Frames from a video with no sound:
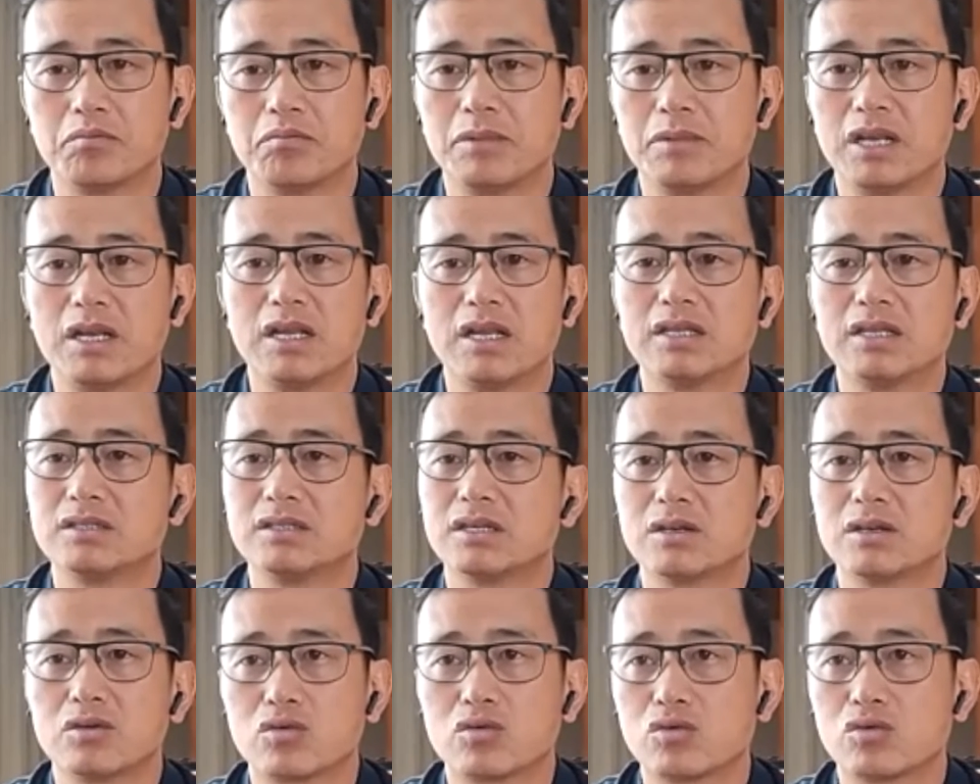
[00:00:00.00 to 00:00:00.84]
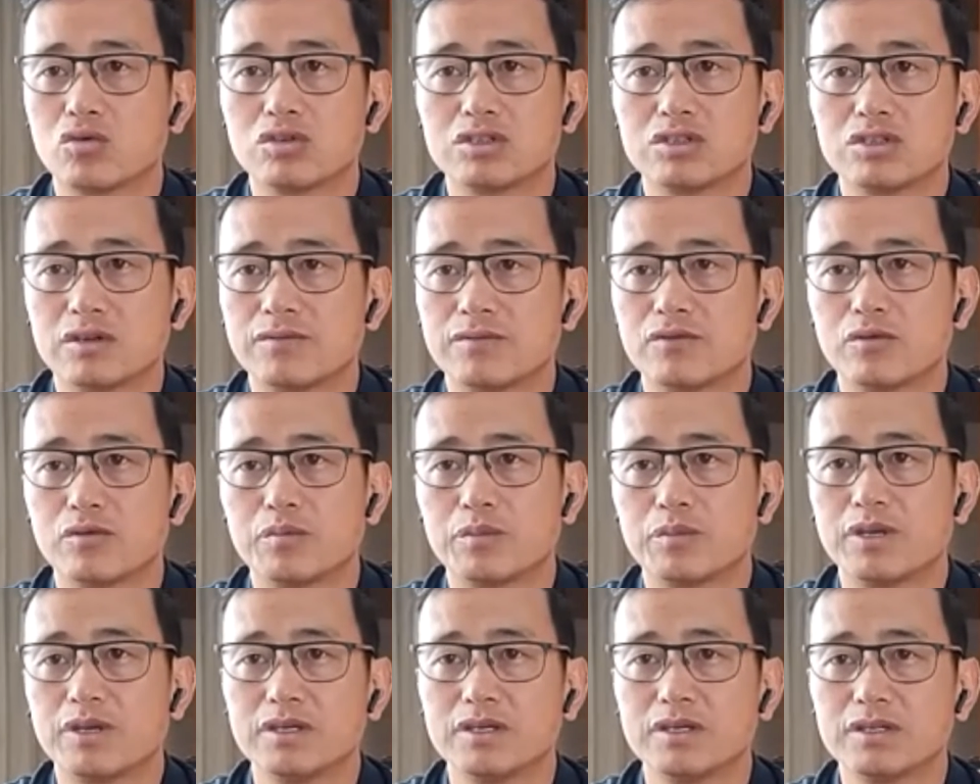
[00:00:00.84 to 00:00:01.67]
millions and crores of
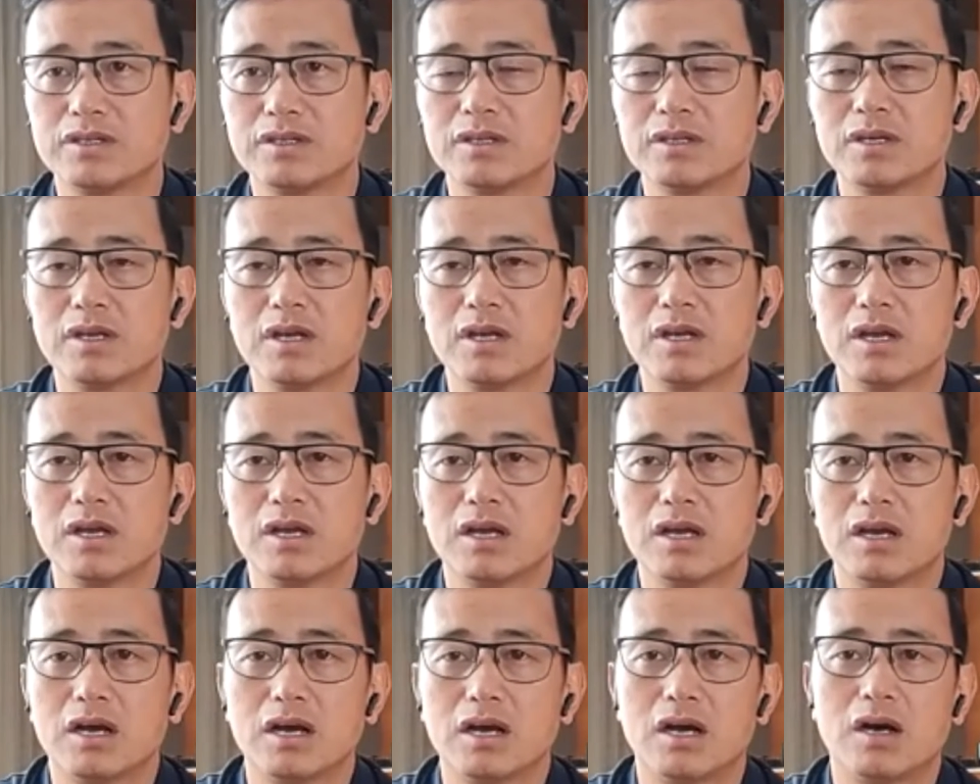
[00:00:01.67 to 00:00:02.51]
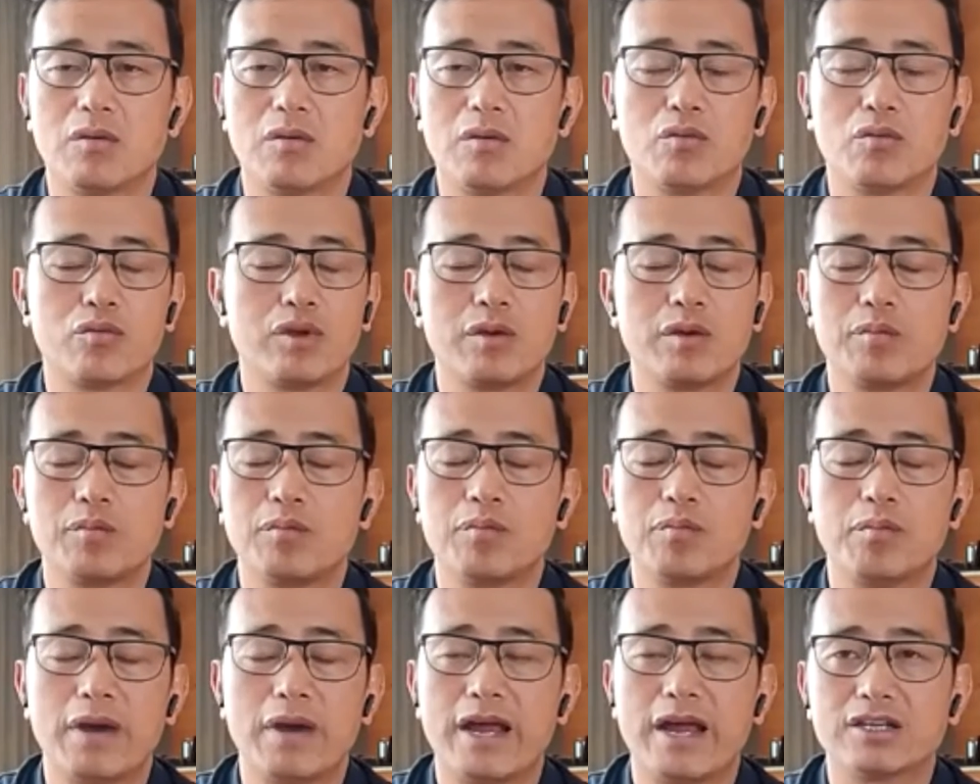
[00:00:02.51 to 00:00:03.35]
rupees, we've
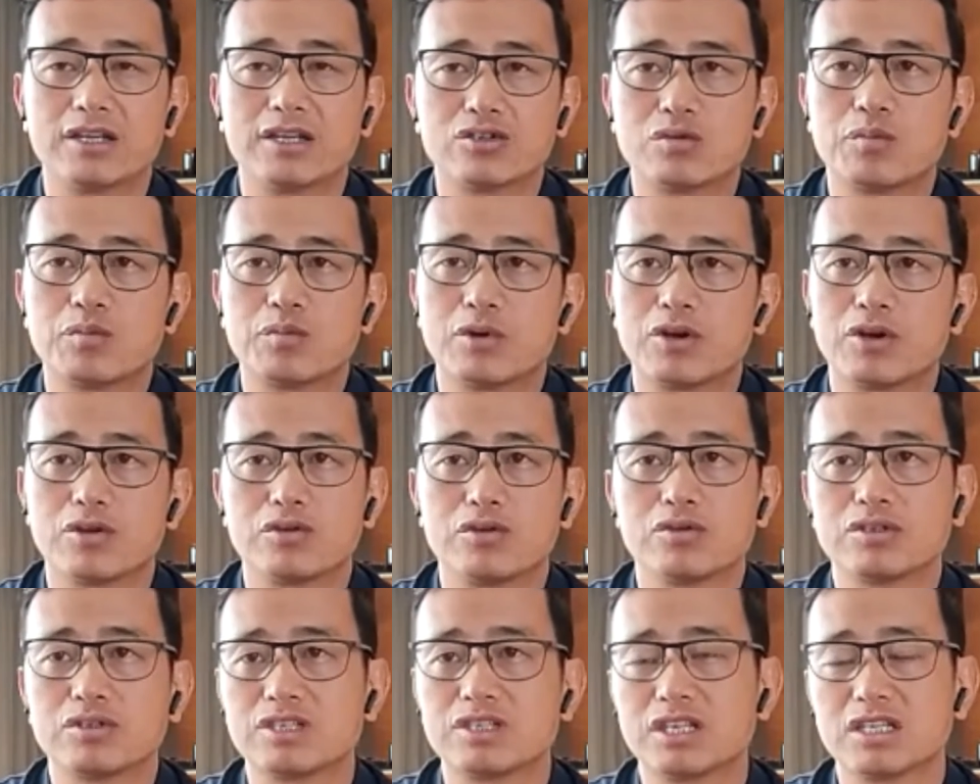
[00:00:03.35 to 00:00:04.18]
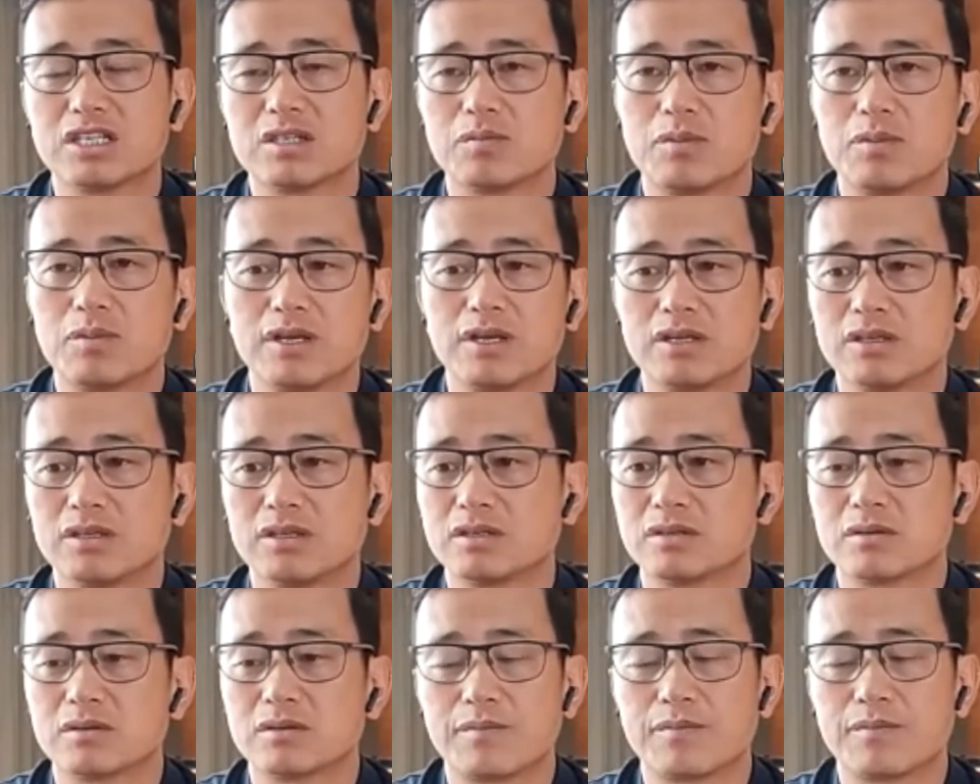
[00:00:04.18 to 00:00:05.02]
managed to produce 6
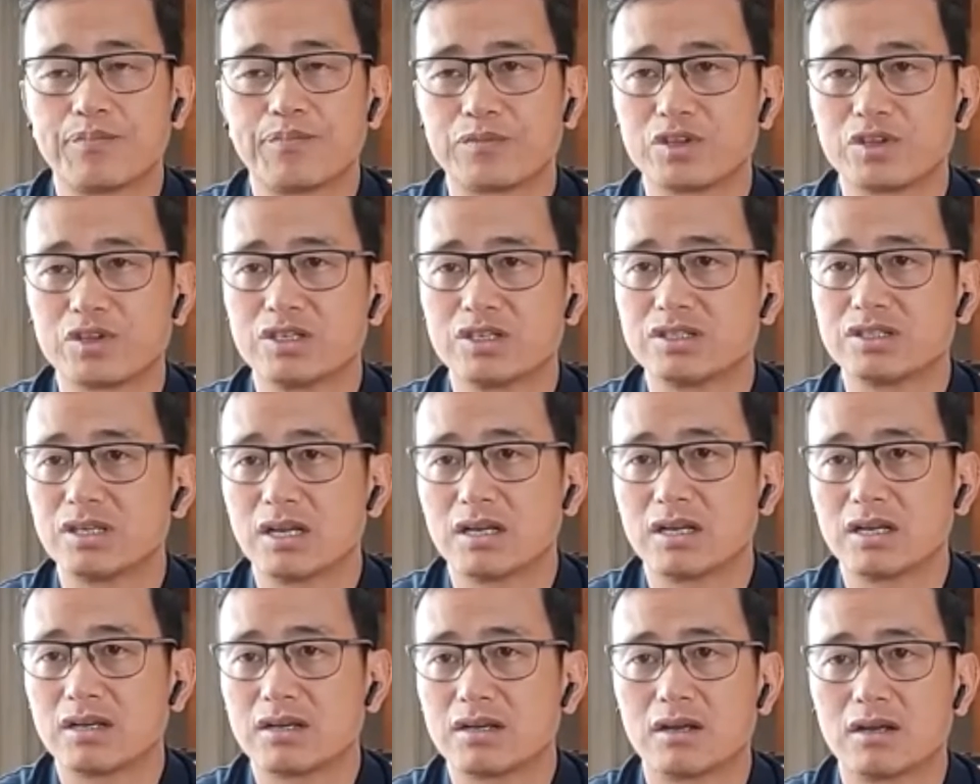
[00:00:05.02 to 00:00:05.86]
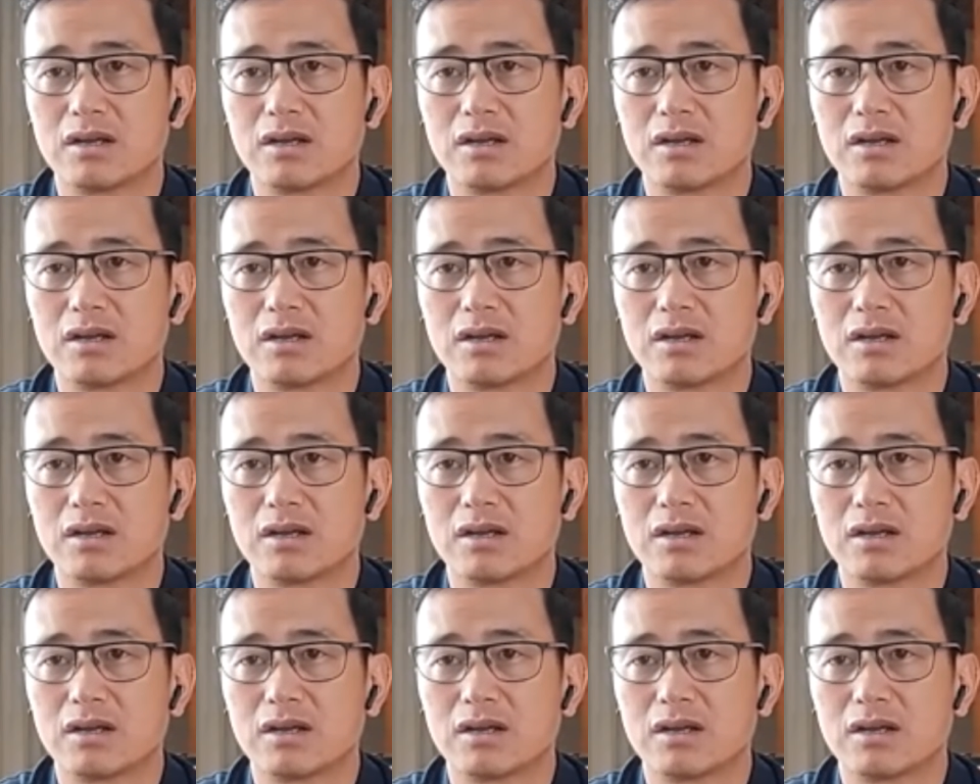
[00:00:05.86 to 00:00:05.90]
players just at,